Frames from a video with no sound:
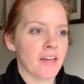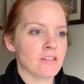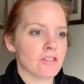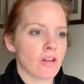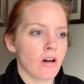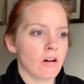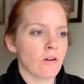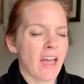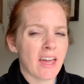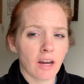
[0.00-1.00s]
And
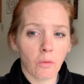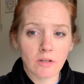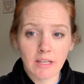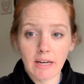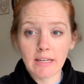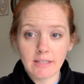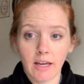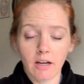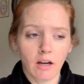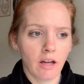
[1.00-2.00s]
I was getting
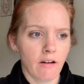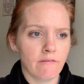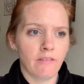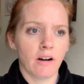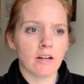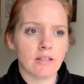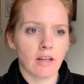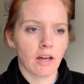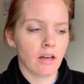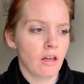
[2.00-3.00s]
sick. I got very
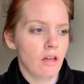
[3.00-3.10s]
sick